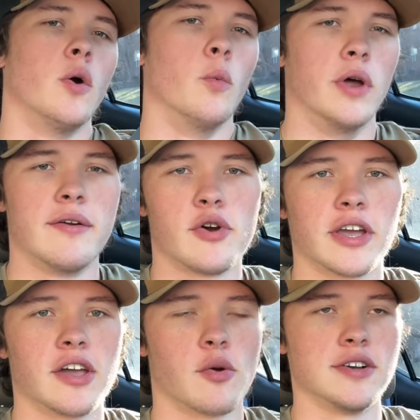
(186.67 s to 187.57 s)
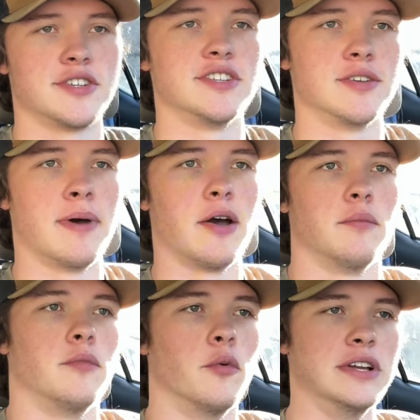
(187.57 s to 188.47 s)
Whenever I get questions about
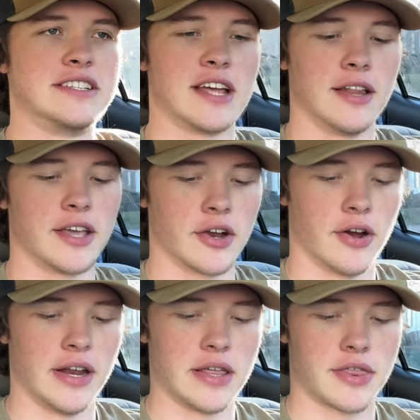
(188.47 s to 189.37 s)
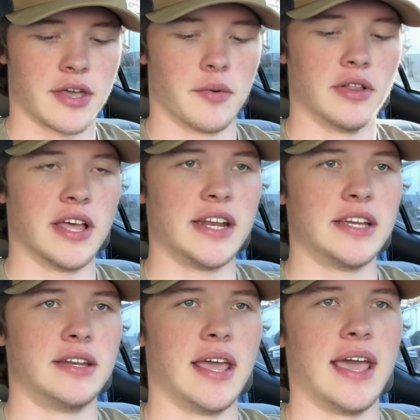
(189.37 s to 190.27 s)
reselling or anything
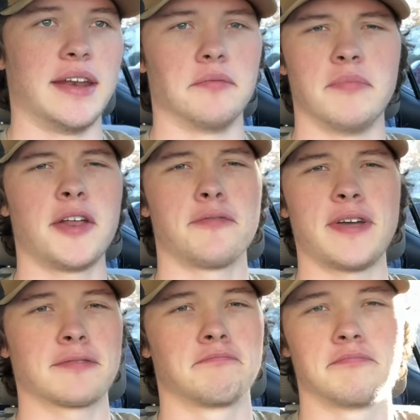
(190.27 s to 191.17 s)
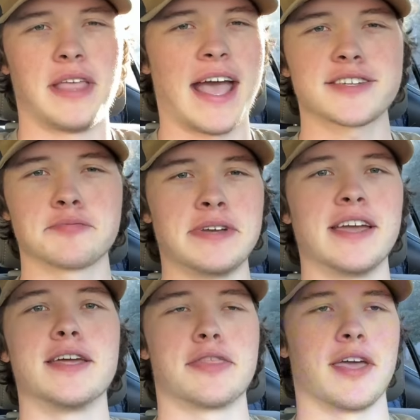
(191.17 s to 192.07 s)
related, and matter of fact, ask me
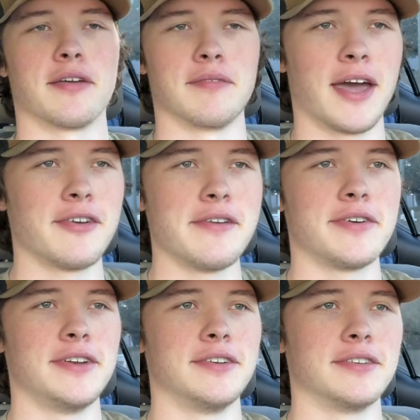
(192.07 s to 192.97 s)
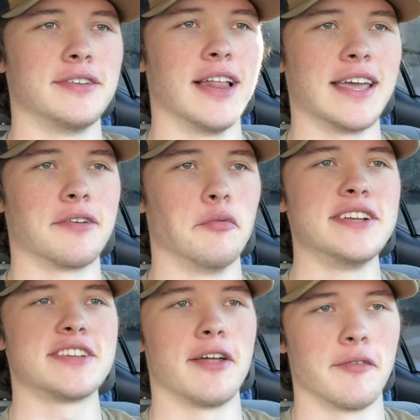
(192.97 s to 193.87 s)
anything. I don't even like
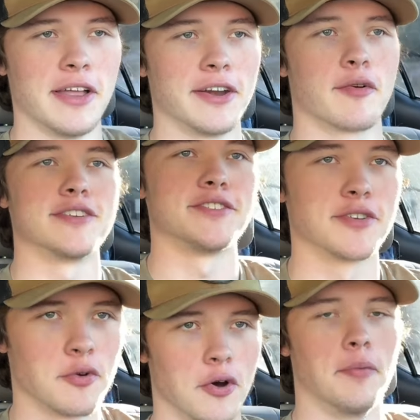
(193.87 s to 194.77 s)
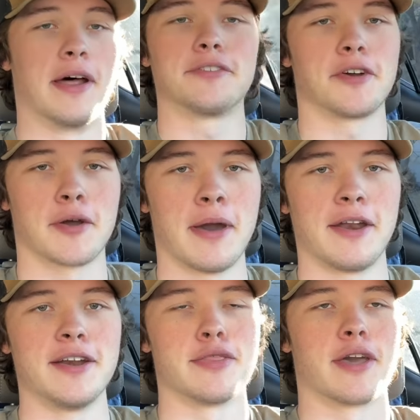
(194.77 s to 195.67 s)
reselling related questions are cool, but I'll talk about
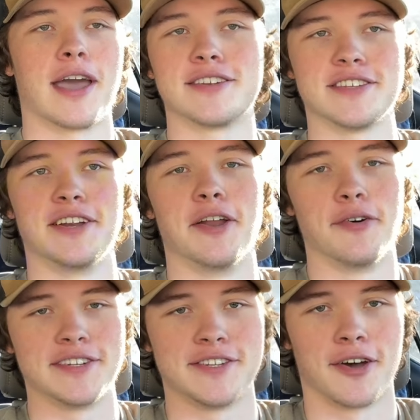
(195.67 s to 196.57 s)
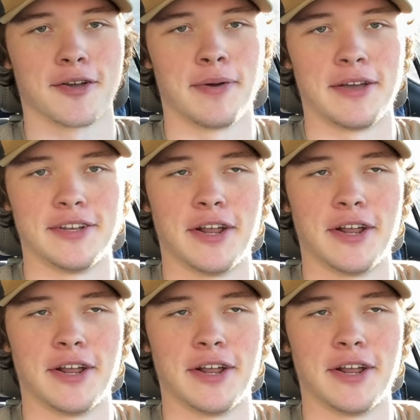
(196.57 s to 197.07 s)
anything. I just need to know what to talk about, you